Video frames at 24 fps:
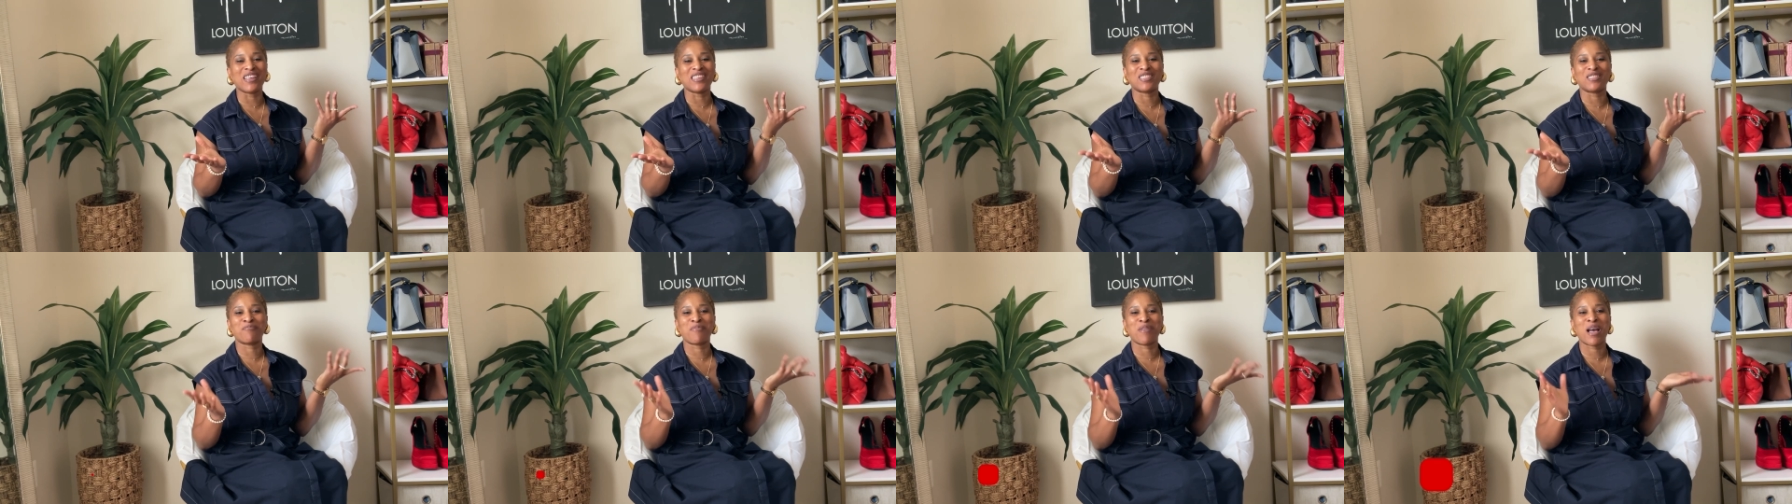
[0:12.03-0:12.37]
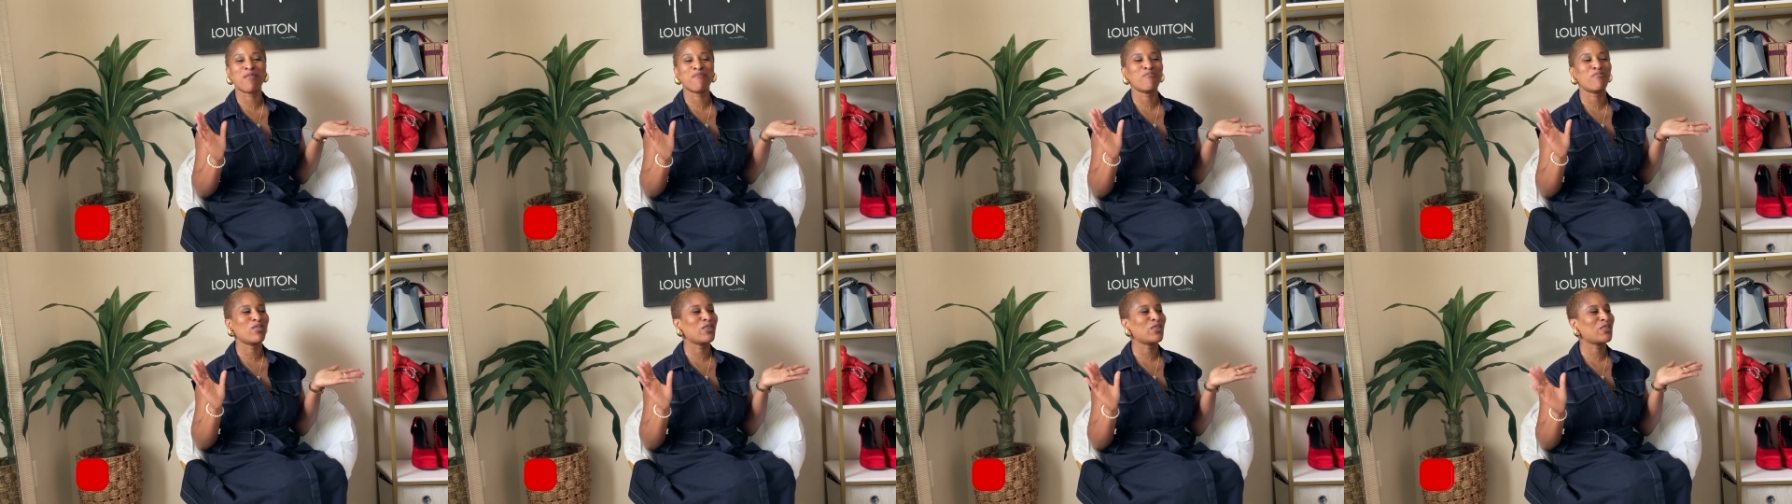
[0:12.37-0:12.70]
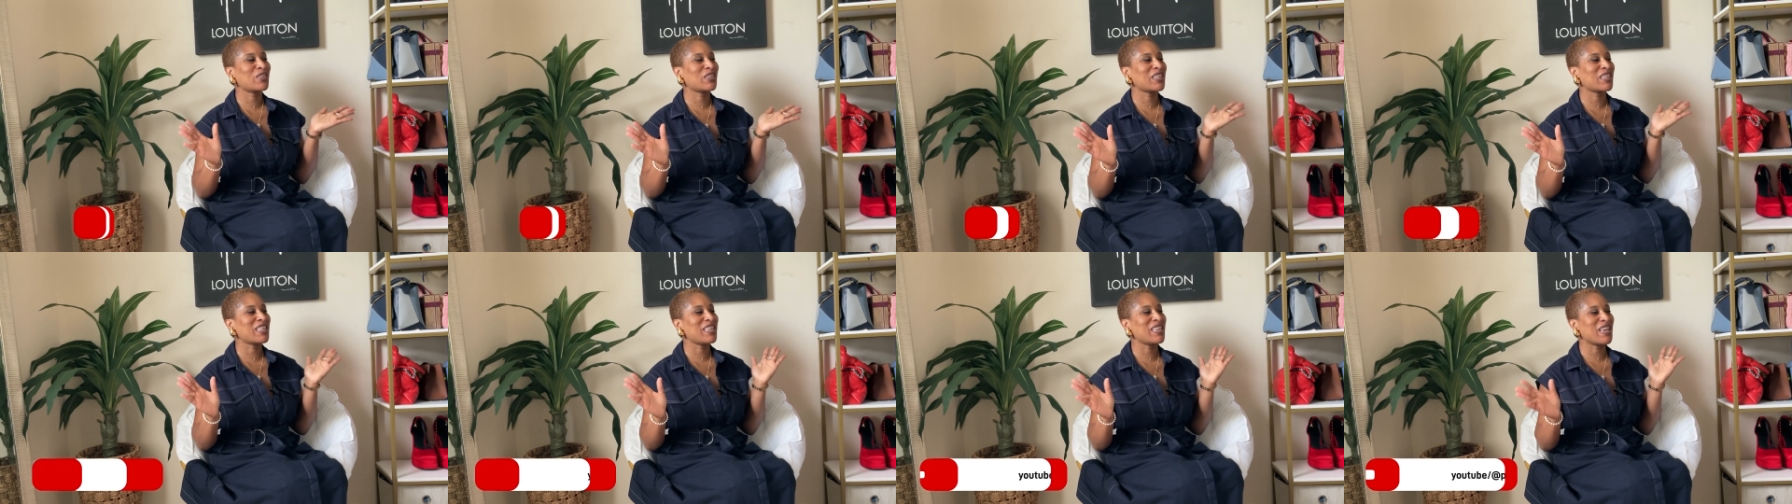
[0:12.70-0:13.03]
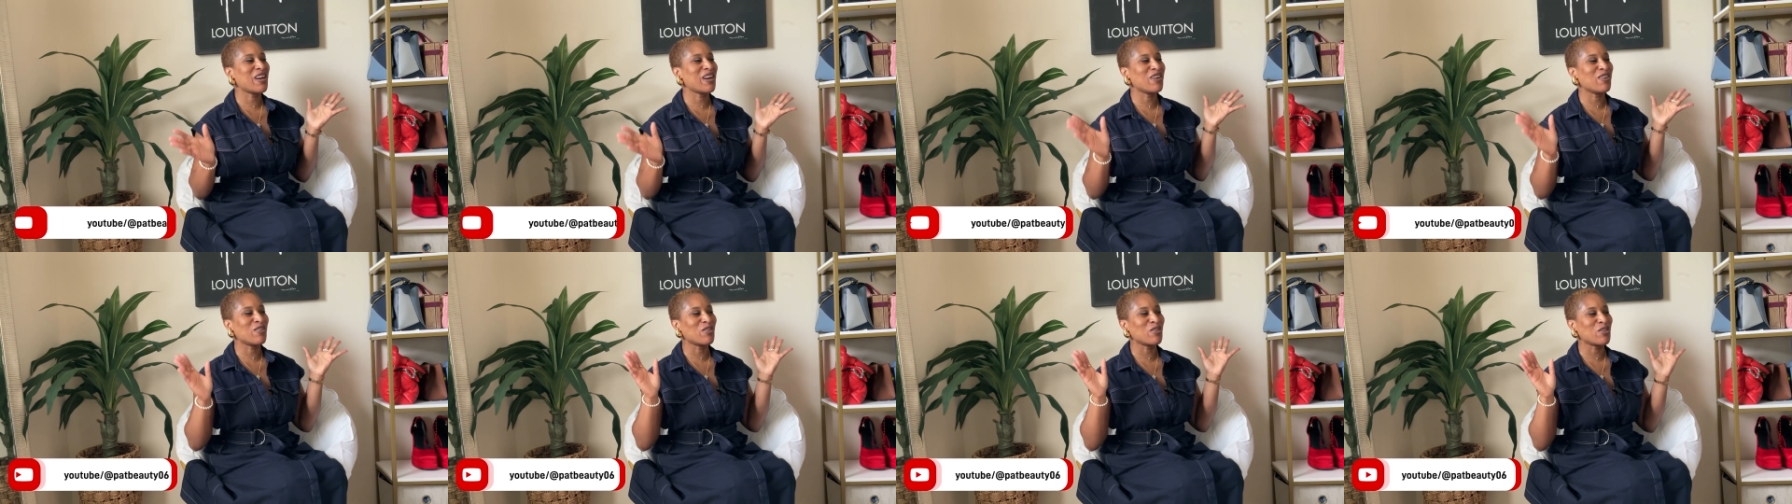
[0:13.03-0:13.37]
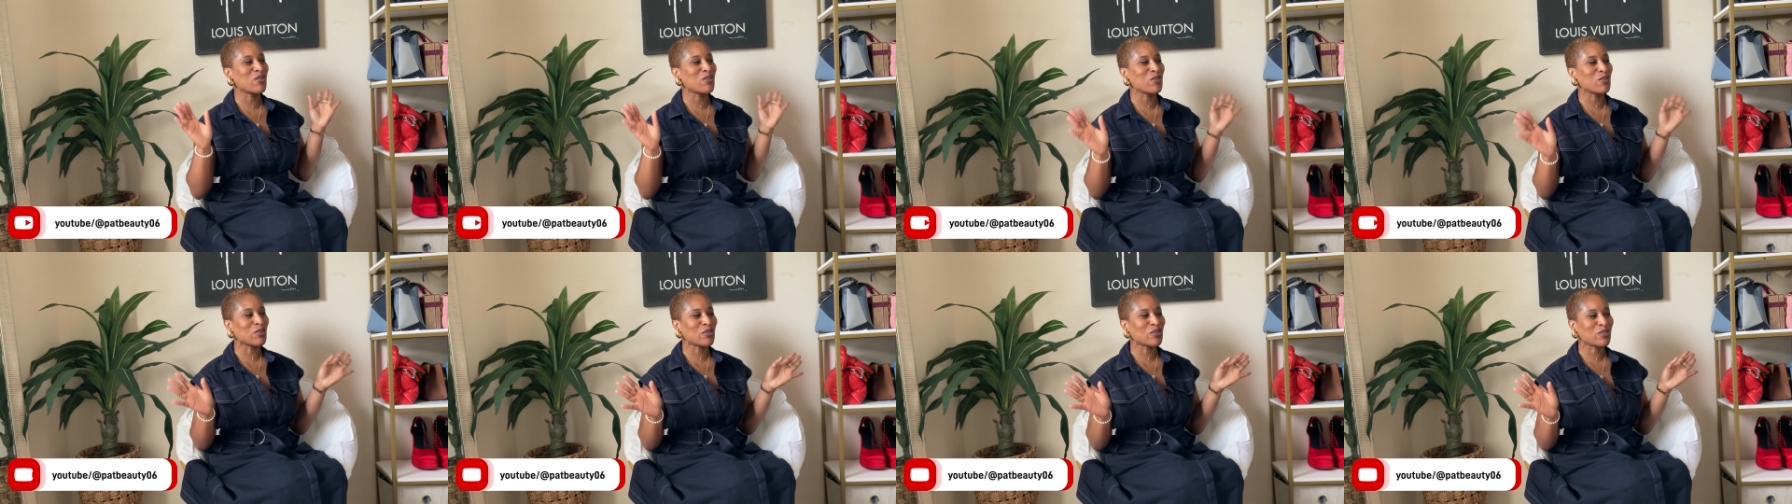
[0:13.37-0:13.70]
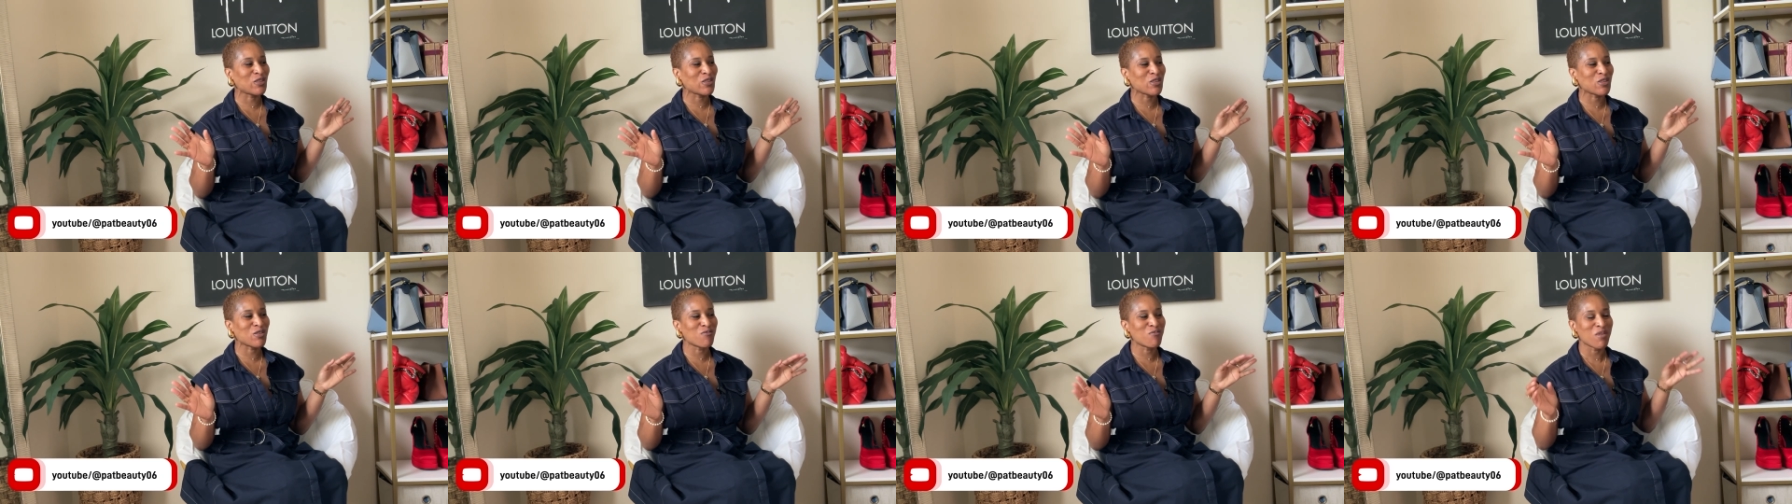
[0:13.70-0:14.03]
as Beauty here on
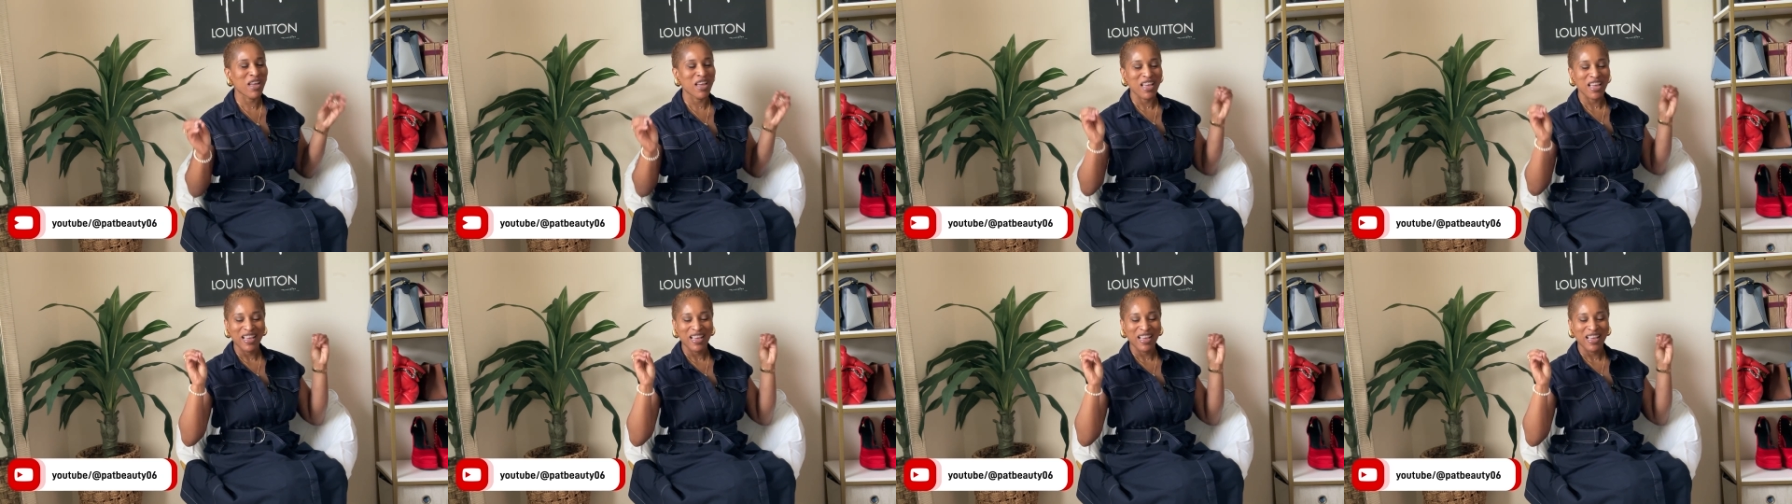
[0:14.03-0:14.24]
YouTube.